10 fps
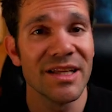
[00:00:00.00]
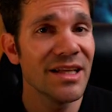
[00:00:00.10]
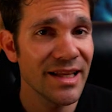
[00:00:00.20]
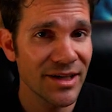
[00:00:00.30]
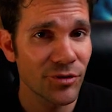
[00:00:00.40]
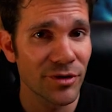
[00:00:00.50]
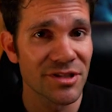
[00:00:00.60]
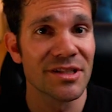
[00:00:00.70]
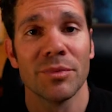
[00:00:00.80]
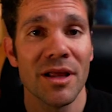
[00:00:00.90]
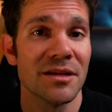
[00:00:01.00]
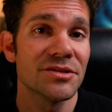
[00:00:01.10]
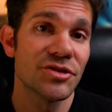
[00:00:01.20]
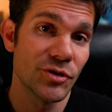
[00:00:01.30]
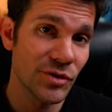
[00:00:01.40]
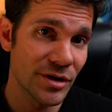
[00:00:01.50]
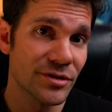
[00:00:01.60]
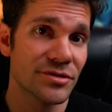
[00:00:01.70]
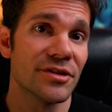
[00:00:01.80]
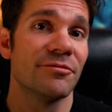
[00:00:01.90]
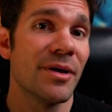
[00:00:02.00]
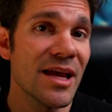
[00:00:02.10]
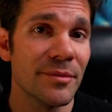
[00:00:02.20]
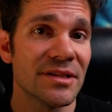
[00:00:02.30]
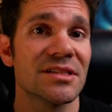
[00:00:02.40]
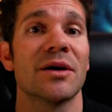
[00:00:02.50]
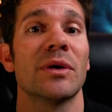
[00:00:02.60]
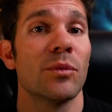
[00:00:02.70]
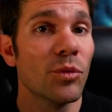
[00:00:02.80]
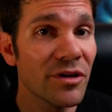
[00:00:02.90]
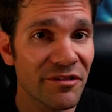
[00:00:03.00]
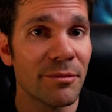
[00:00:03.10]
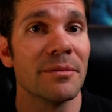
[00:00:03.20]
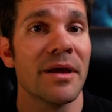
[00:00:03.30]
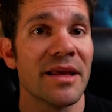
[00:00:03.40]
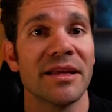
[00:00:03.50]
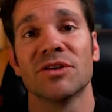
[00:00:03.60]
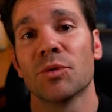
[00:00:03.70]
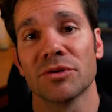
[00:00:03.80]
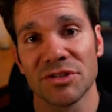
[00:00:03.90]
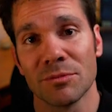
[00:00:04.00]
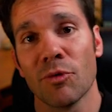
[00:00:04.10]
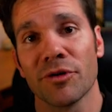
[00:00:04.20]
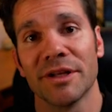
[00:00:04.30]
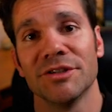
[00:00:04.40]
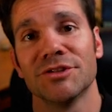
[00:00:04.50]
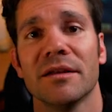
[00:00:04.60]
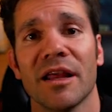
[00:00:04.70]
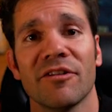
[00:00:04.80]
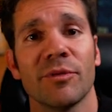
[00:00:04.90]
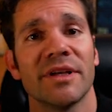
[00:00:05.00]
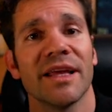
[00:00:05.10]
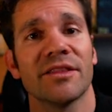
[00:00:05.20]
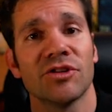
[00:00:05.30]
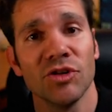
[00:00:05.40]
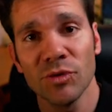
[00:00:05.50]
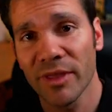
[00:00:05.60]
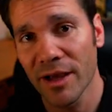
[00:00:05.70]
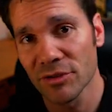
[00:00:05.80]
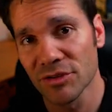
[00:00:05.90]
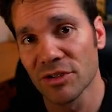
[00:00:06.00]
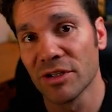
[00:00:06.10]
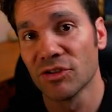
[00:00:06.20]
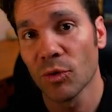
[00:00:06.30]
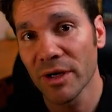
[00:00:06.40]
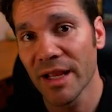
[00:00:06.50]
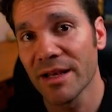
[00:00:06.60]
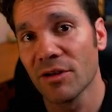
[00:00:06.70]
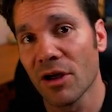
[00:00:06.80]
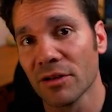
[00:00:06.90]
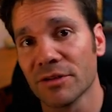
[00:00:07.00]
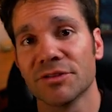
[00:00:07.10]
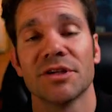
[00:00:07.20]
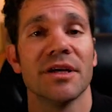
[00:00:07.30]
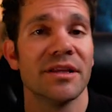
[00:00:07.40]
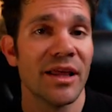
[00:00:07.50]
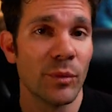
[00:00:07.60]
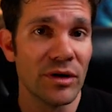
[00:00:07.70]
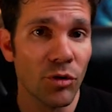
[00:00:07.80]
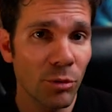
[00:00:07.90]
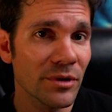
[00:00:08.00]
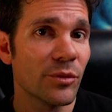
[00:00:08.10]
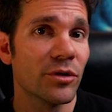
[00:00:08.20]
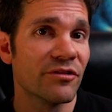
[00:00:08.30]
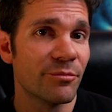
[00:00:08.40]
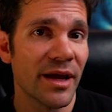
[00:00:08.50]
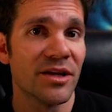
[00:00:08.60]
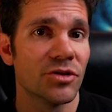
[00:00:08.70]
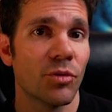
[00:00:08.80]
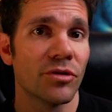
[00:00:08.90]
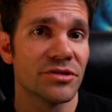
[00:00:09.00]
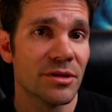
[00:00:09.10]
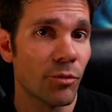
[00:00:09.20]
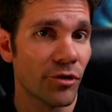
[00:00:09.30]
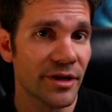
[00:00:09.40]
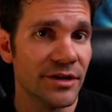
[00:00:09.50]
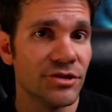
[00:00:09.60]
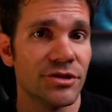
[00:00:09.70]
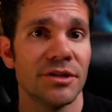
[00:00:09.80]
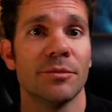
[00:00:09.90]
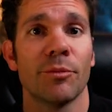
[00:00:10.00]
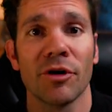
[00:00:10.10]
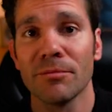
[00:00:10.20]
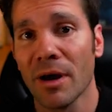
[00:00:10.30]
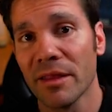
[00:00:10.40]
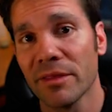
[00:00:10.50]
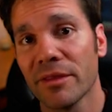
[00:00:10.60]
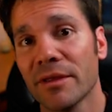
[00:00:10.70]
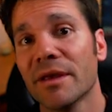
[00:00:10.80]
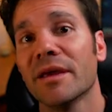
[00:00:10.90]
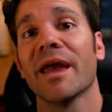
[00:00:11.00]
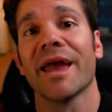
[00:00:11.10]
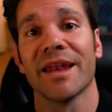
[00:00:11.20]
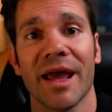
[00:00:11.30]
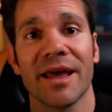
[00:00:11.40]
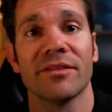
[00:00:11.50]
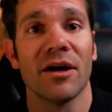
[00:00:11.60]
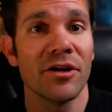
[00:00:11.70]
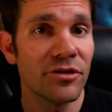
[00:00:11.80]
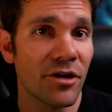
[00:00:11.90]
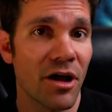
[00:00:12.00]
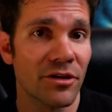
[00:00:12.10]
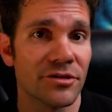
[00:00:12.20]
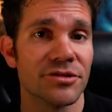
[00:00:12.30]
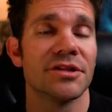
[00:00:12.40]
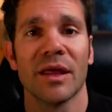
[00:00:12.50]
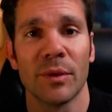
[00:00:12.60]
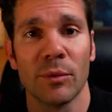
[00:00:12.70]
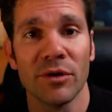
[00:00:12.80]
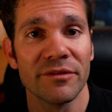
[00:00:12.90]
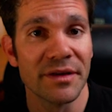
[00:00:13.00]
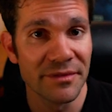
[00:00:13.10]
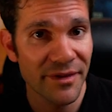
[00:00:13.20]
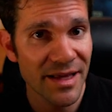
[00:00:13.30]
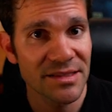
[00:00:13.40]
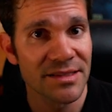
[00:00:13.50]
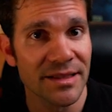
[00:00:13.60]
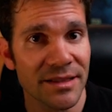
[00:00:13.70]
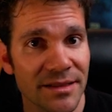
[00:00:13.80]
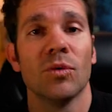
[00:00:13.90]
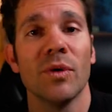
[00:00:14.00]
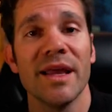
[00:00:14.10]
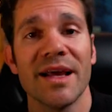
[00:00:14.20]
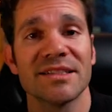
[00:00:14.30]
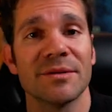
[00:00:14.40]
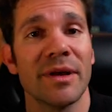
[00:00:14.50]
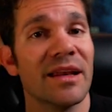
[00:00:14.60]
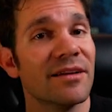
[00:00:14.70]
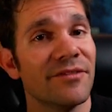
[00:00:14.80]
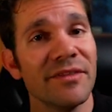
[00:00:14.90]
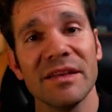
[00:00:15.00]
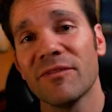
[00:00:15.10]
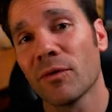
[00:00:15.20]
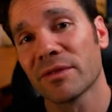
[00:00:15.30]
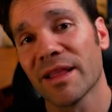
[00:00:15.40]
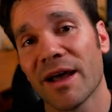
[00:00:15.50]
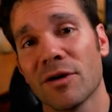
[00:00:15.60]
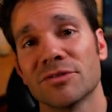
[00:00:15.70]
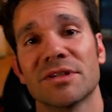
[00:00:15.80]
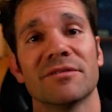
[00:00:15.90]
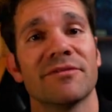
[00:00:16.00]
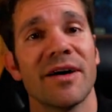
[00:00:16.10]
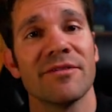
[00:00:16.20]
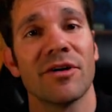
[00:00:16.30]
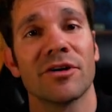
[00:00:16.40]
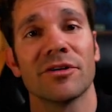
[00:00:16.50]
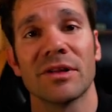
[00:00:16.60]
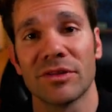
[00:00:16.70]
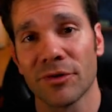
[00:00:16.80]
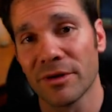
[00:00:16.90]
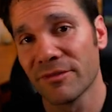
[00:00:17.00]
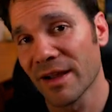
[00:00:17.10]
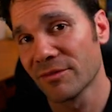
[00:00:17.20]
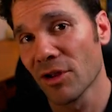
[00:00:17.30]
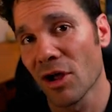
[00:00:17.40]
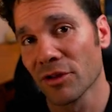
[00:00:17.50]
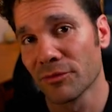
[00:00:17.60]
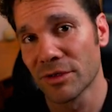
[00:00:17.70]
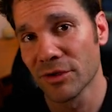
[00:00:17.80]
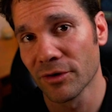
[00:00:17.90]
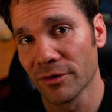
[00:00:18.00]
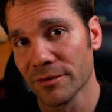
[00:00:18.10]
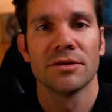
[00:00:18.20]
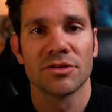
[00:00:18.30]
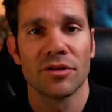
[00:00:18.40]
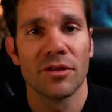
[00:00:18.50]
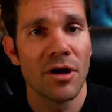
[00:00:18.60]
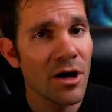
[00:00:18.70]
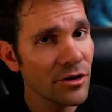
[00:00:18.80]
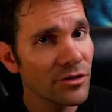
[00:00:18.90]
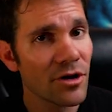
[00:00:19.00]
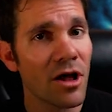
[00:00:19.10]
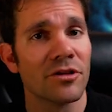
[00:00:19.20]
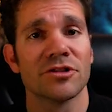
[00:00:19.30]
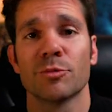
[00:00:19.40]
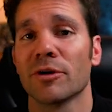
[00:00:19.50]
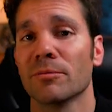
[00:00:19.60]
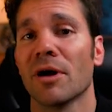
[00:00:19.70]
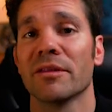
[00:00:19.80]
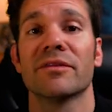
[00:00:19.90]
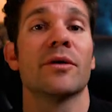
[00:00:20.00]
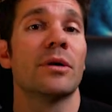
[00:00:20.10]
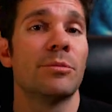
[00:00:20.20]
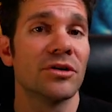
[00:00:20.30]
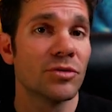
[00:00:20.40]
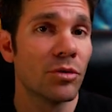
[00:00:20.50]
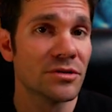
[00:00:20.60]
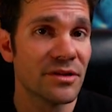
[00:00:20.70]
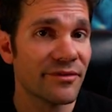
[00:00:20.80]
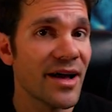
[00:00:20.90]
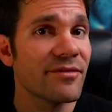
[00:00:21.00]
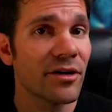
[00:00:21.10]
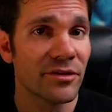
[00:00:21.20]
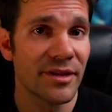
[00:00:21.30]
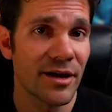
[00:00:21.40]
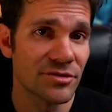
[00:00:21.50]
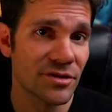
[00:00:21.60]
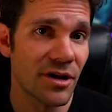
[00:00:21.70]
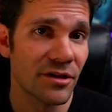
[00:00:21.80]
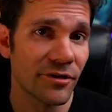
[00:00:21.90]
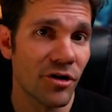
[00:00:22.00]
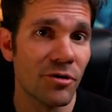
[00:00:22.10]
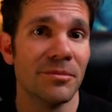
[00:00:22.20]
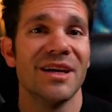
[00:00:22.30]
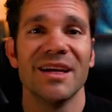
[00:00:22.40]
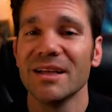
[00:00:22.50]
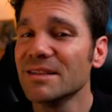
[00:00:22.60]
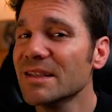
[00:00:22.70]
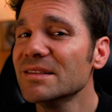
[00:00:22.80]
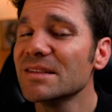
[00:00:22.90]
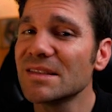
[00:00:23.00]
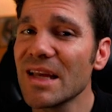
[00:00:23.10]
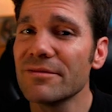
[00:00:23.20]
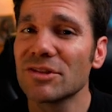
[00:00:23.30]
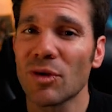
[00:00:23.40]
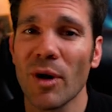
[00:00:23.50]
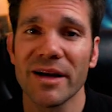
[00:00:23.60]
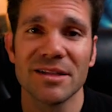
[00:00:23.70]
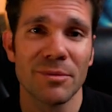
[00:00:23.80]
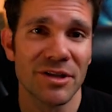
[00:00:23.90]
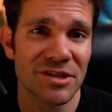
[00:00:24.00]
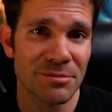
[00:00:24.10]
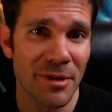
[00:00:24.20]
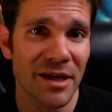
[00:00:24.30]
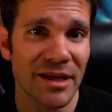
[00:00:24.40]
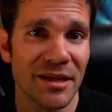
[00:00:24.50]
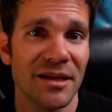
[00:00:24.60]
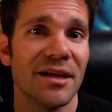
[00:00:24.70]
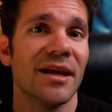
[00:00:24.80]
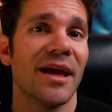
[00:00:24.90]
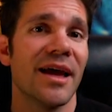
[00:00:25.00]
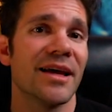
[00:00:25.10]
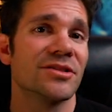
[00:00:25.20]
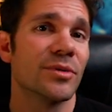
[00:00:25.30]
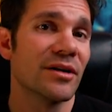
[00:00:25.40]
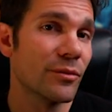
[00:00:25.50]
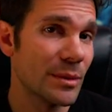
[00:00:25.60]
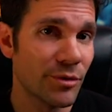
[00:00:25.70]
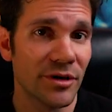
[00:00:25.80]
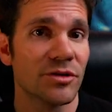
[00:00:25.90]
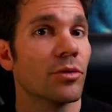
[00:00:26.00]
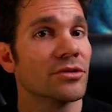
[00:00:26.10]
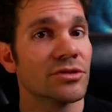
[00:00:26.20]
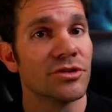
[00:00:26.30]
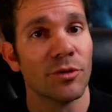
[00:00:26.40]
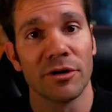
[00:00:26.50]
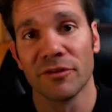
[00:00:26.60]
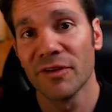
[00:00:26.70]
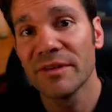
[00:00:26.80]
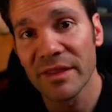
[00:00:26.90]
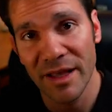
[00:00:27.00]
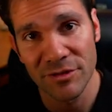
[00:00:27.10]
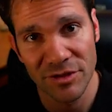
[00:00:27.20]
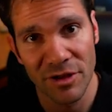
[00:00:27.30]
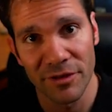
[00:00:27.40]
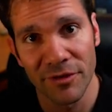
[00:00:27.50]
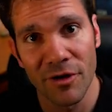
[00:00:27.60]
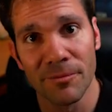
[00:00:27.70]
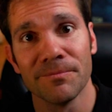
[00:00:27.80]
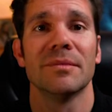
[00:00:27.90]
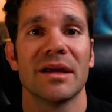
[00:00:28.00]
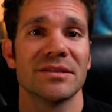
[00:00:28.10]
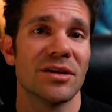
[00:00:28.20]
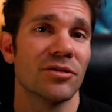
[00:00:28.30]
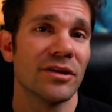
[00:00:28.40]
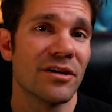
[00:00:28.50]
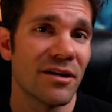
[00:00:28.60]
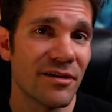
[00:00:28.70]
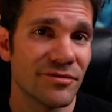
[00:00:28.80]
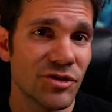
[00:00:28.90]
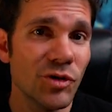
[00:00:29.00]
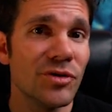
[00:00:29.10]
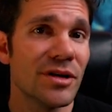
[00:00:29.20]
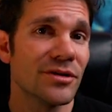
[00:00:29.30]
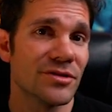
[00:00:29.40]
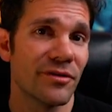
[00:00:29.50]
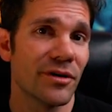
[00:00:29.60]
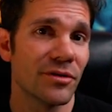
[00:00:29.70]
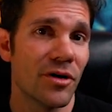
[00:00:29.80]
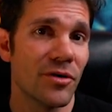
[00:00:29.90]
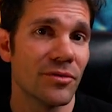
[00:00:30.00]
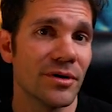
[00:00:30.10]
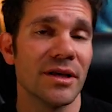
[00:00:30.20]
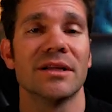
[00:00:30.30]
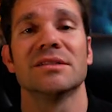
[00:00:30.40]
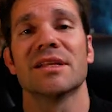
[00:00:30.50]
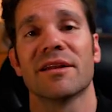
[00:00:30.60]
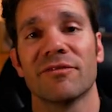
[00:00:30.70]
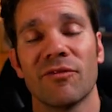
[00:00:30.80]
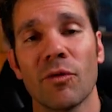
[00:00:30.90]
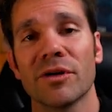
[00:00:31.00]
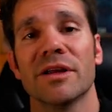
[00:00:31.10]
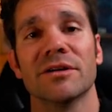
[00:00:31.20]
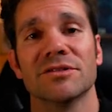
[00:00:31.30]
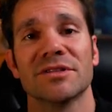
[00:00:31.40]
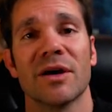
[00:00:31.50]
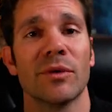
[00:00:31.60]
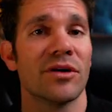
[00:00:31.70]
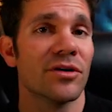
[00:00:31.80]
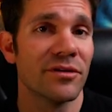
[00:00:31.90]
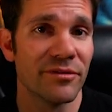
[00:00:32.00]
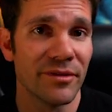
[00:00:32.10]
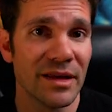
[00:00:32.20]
in interest plus 2 years of payments that we would have been making towards the mortgage. Now, if we take the $2,028 that we normally would have paid towards the mortgage per month and add the $100 that we would have invested, we estimate a $54,535 return. So the $100 per month that we put towards the $500,000 home didn't save us quite as much as money as whenever we put it towards the $250,000 home, because it only cut off 2 years of our loan instead of 4 years that we could have